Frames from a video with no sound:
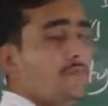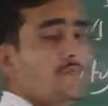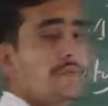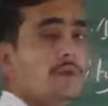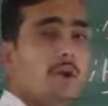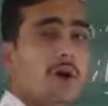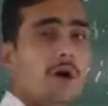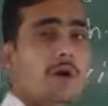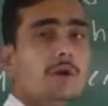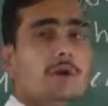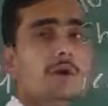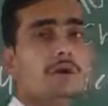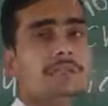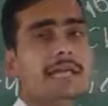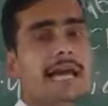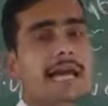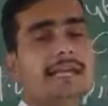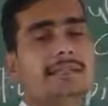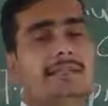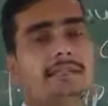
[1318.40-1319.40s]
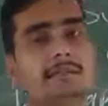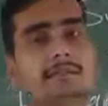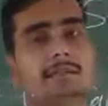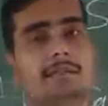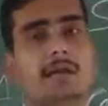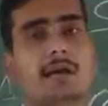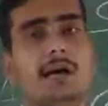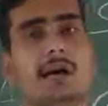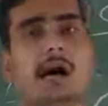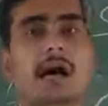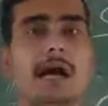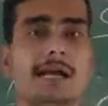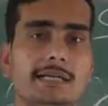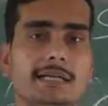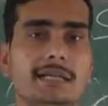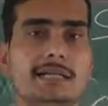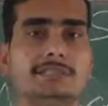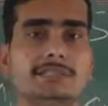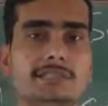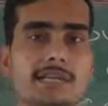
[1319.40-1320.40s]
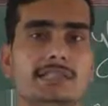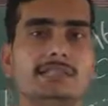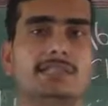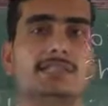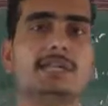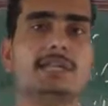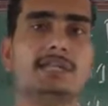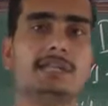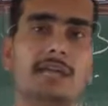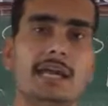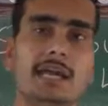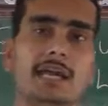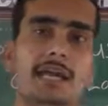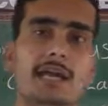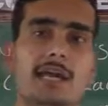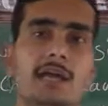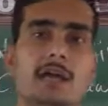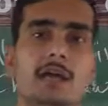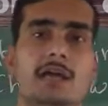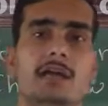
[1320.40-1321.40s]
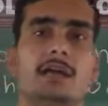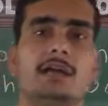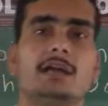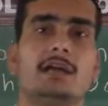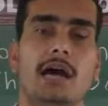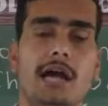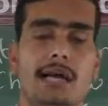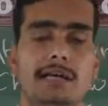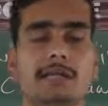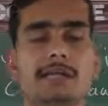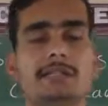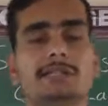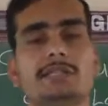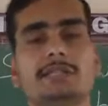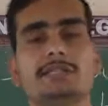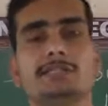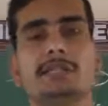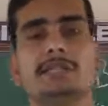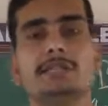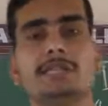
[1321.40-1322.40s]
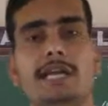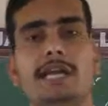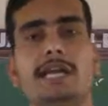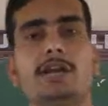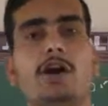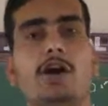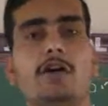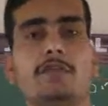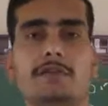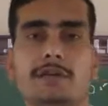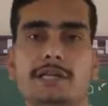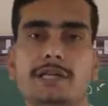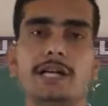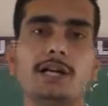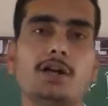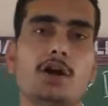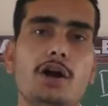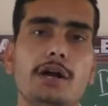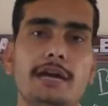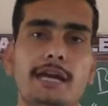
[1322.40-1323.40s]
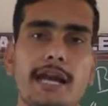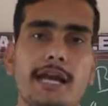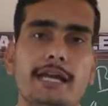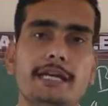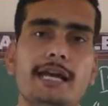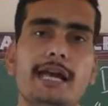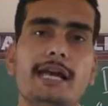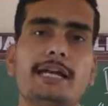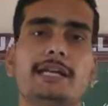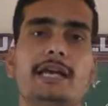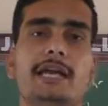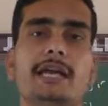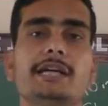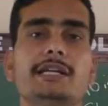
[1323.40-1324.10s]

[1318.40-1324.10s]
We all know that under section 10 of Indian Contract Act